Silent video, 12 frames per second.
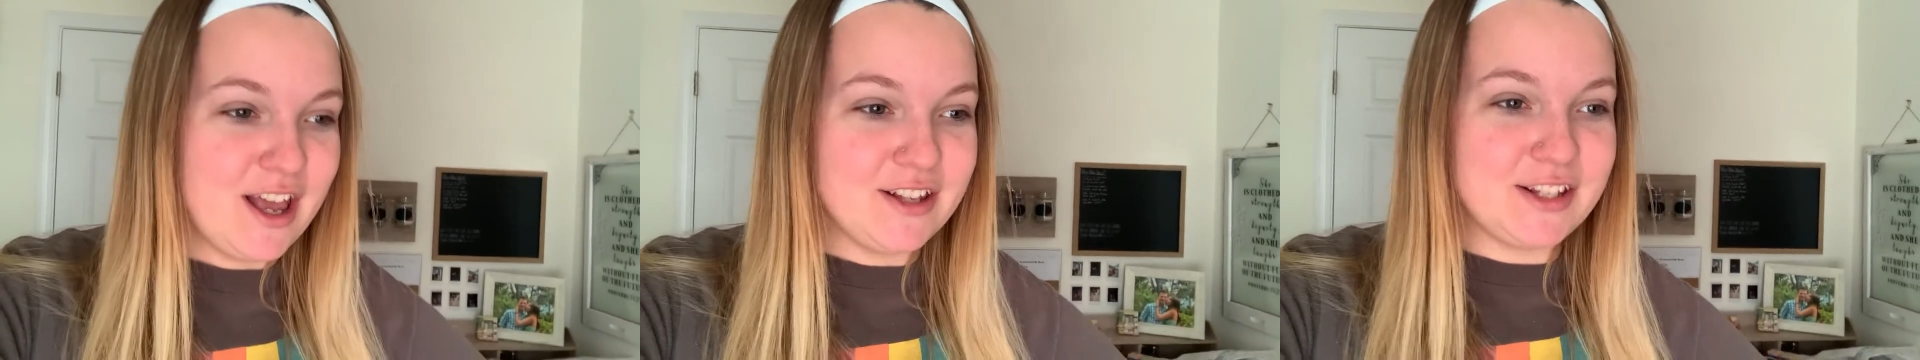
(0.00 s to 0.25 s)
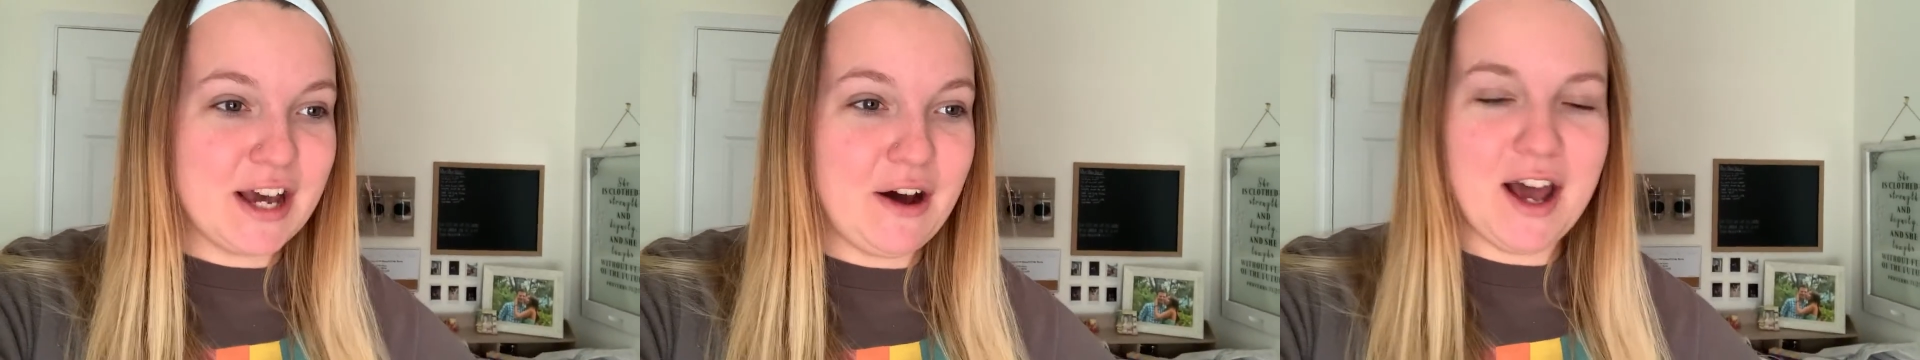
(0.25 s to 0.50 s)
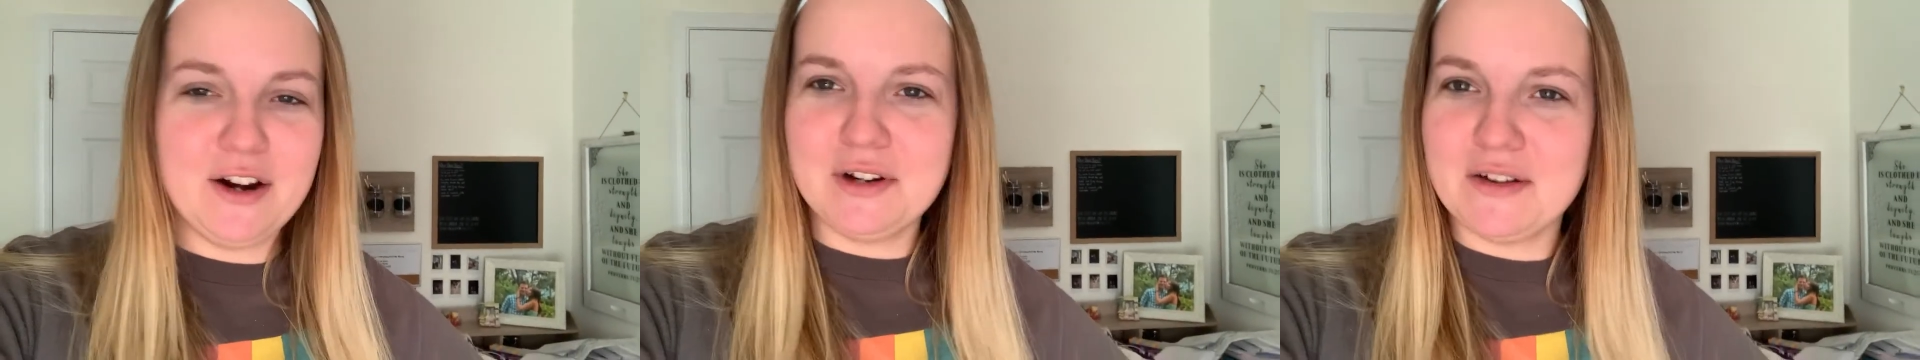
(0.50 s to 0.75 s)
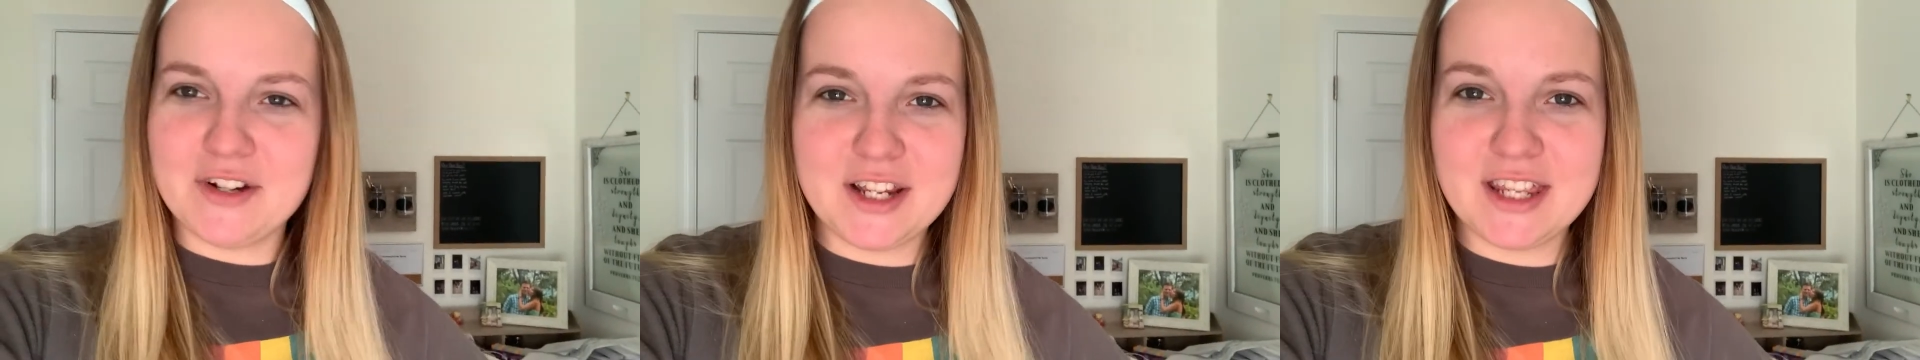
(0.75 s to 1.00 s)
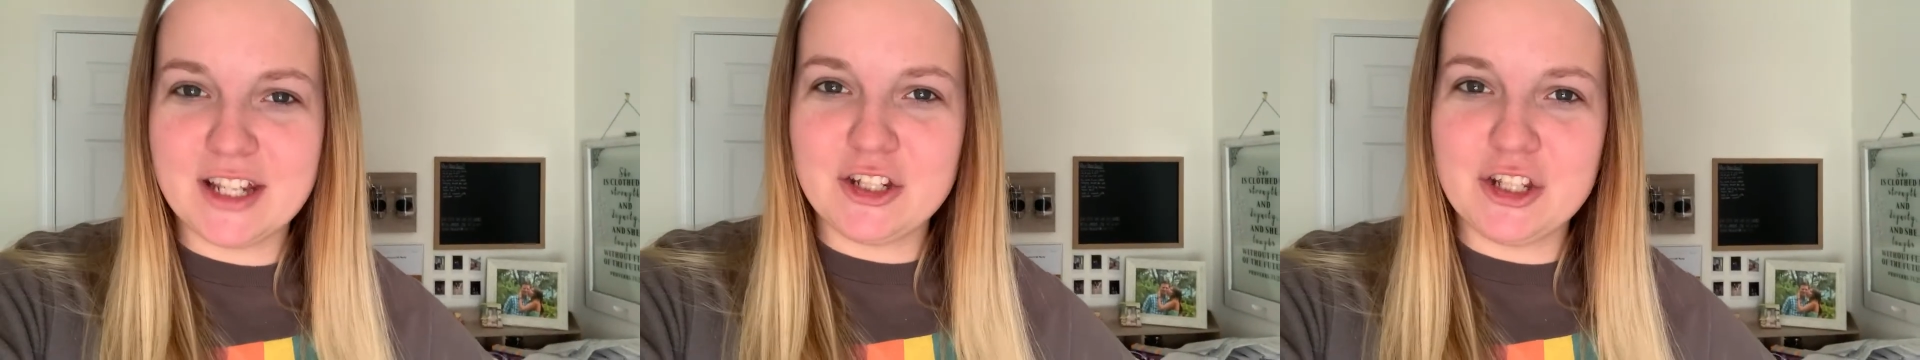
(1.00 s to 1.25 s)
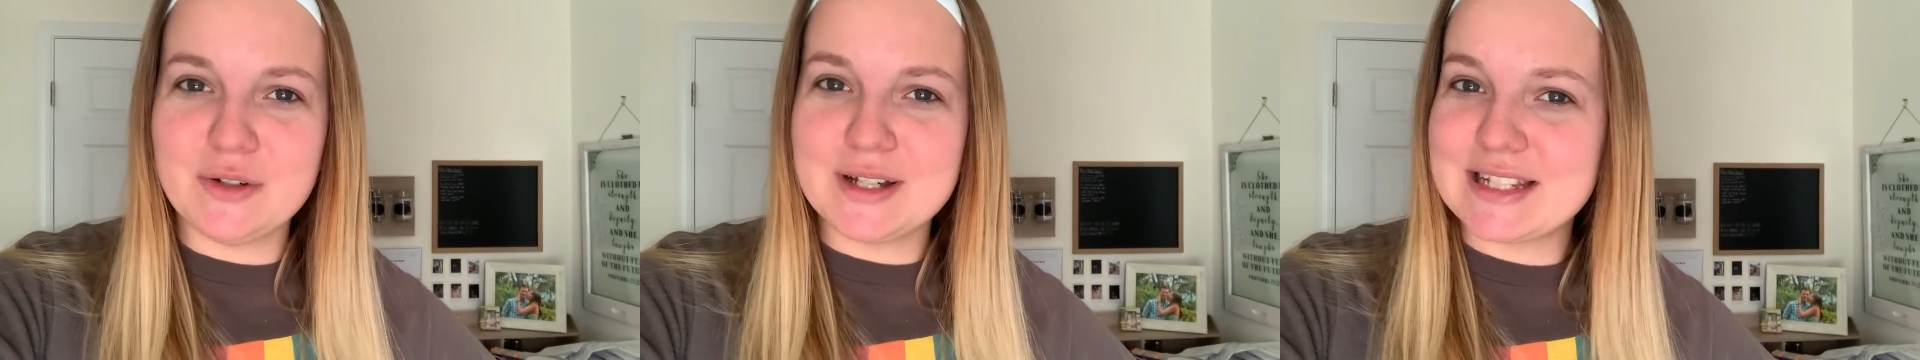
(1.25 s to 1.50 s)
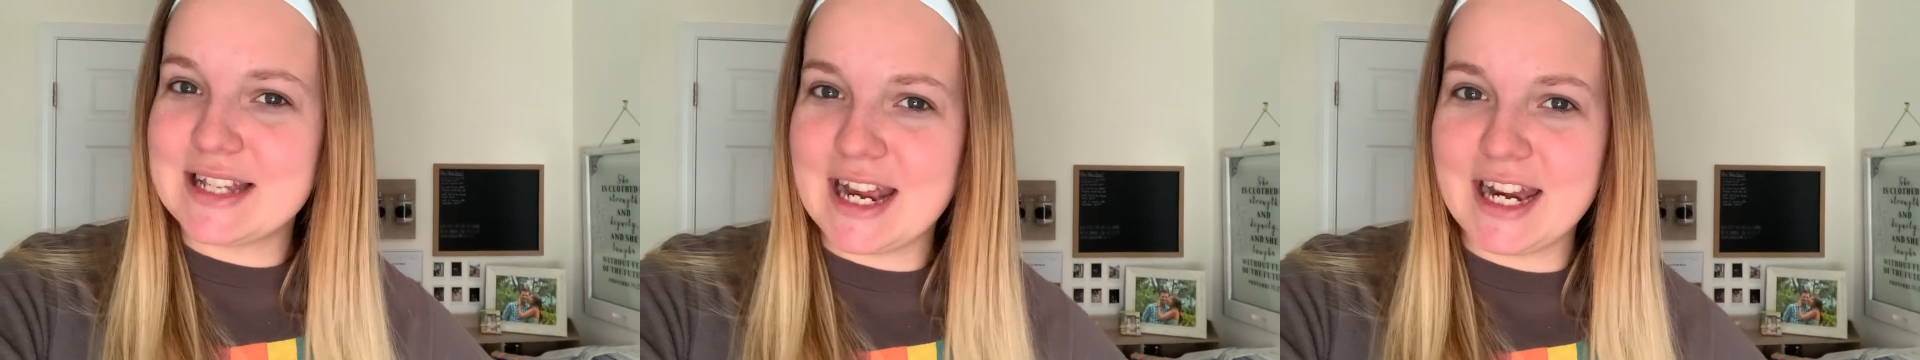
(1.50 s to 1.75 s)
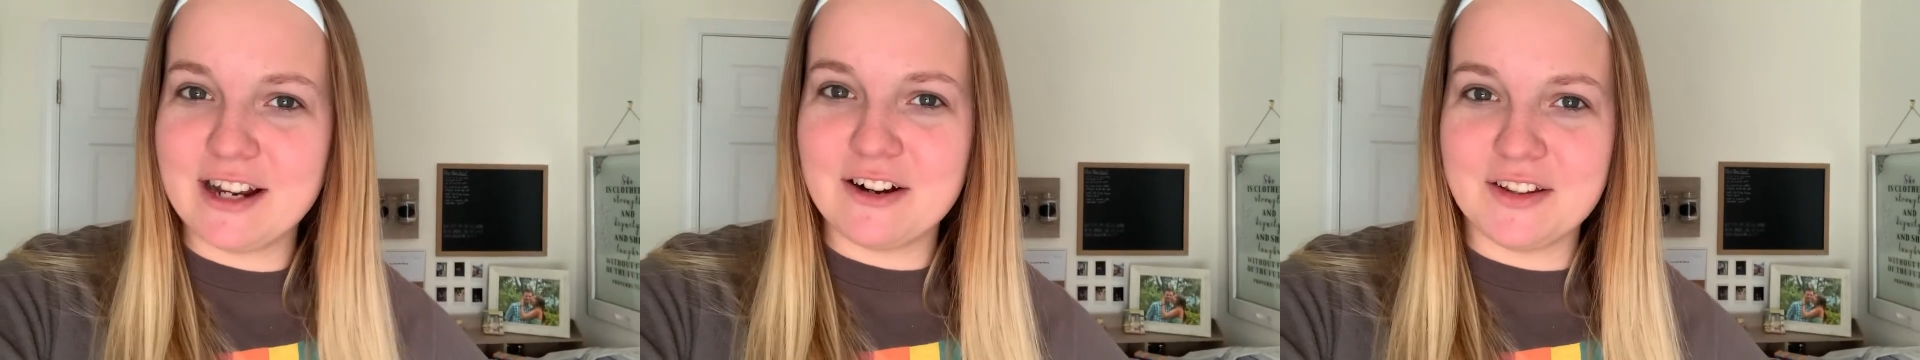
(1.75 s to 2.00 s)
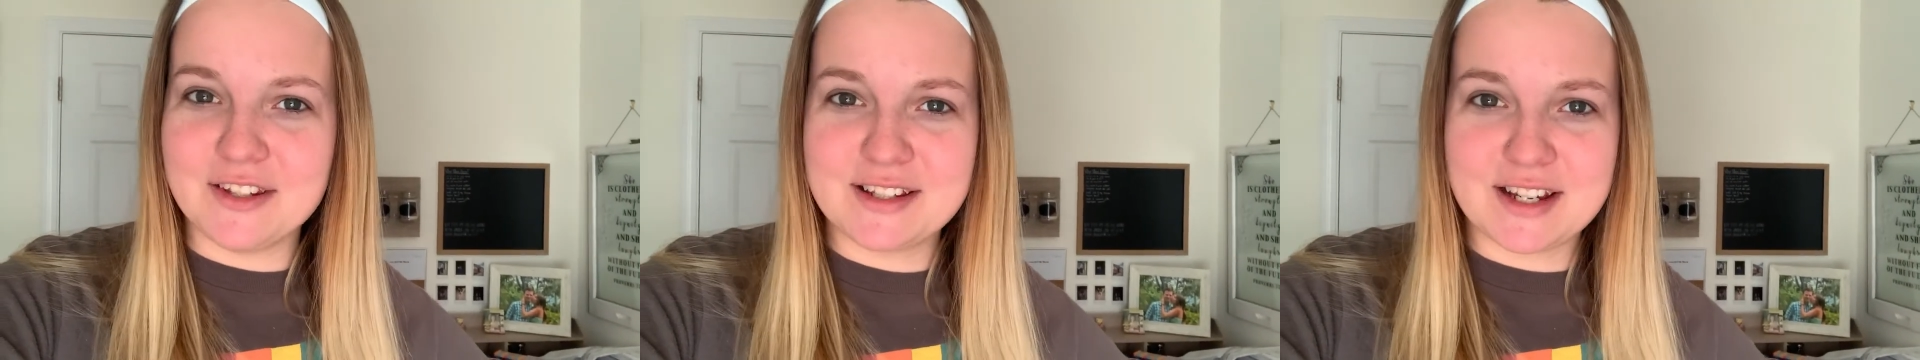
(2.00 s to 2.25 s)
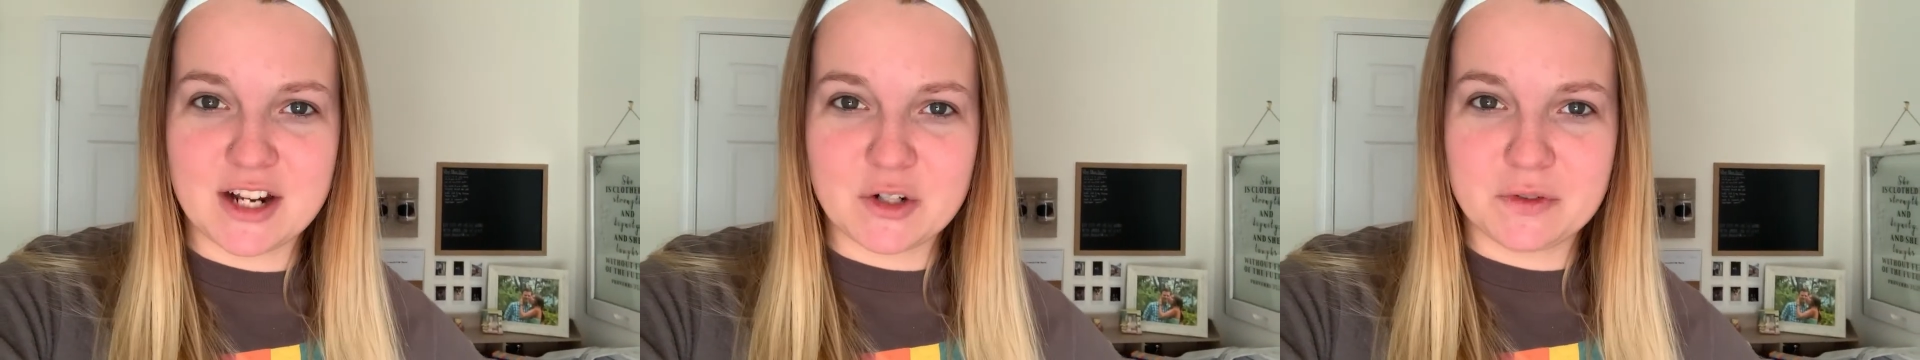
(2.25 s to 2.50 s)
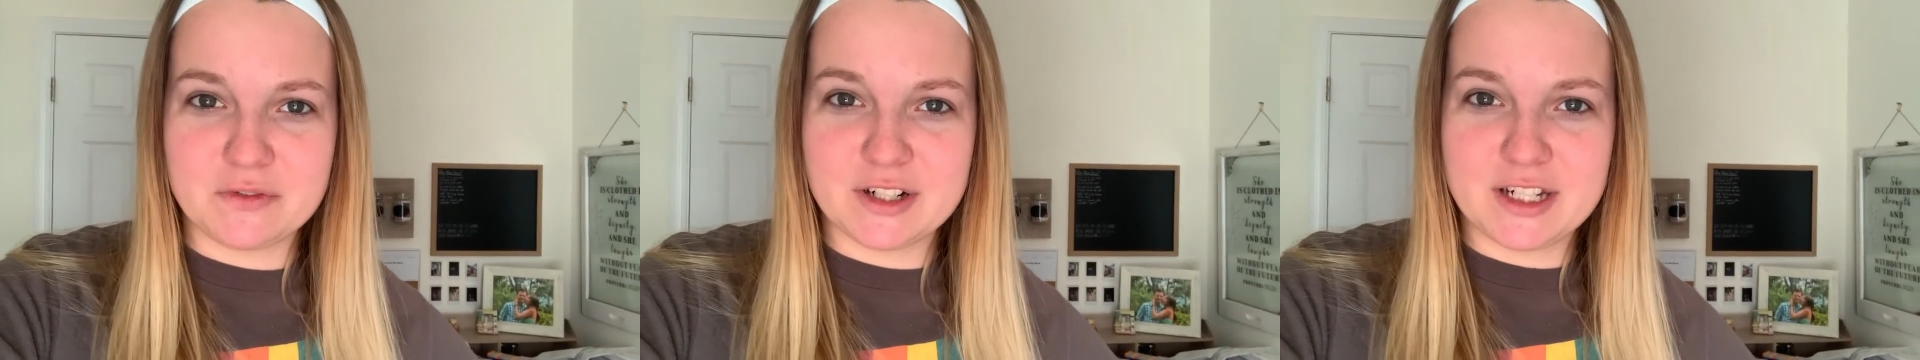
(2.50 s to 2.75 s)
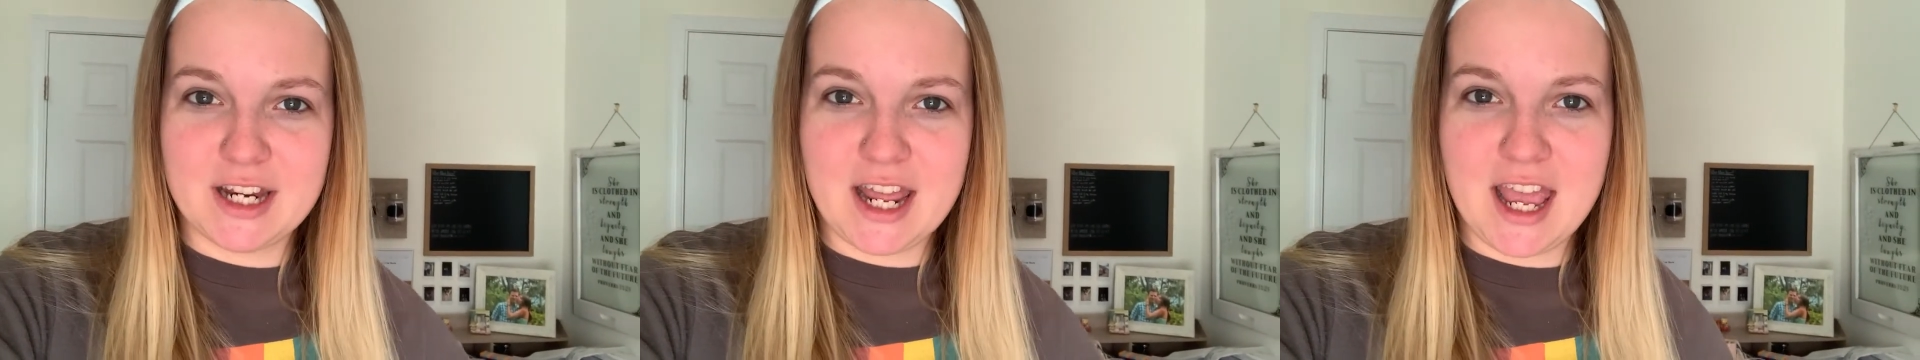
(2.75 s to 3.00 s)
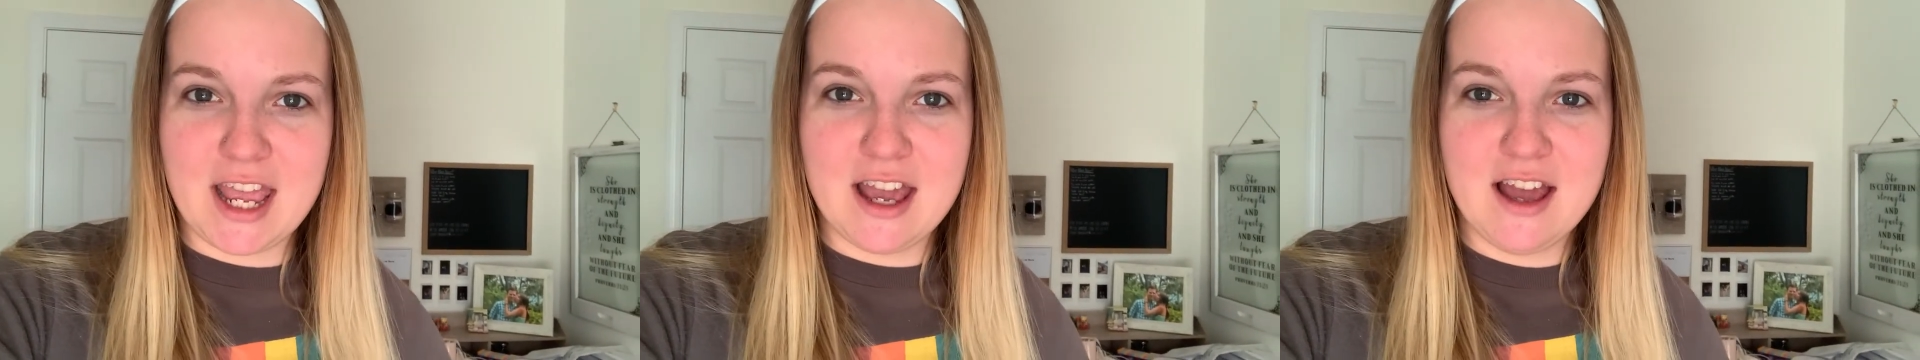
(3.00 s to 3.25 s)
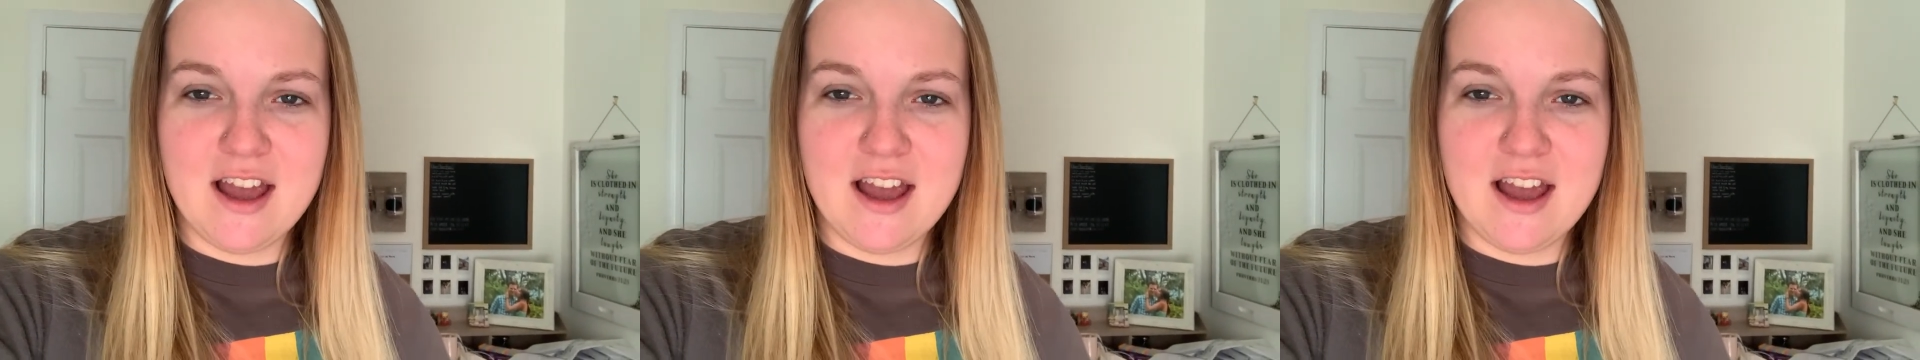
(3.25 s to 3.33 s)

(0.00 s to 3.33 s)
So I don't have anything too exciting on the schedule for today.